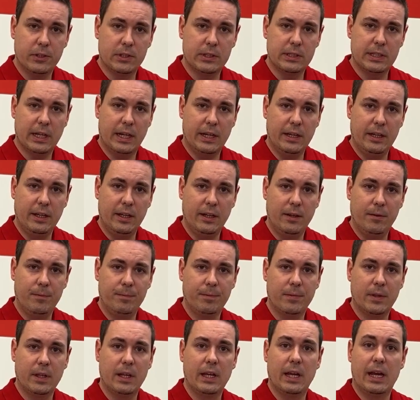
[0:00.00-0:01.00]
Sani,
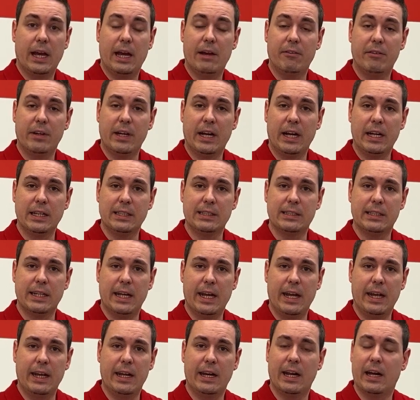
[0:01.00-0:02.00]
have a nice
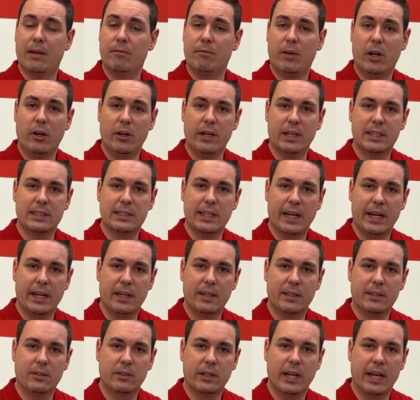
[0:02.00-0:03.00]
day, and I'm very excited
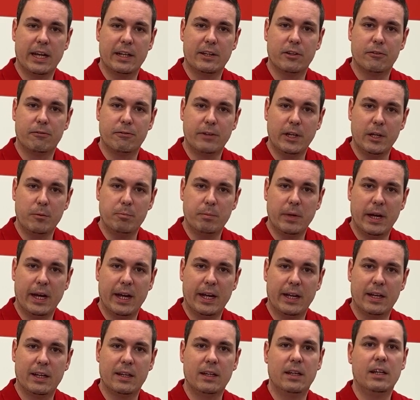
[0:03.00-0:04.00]
to get your
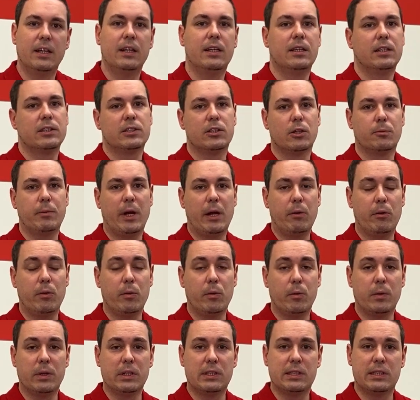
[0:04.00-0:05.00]
feedback. So maybe we
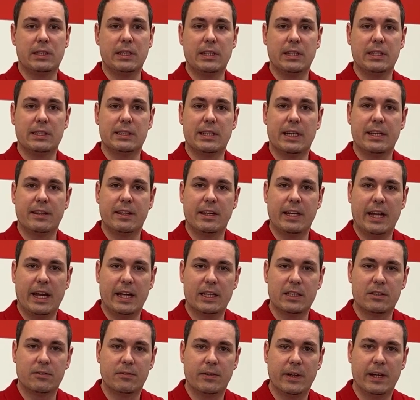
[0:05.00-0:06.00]
will see us at the
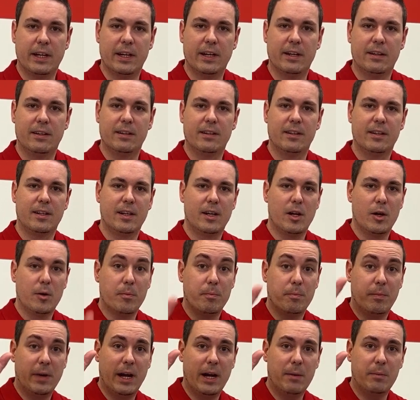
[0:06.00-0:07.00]
next fair.
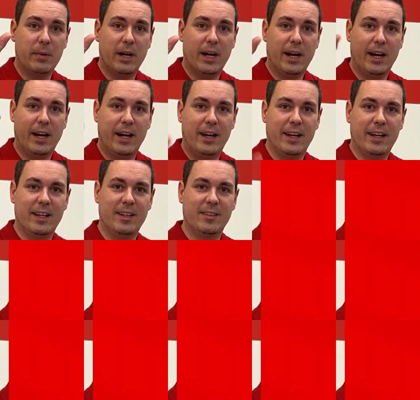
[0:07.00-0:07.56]
Bye bye.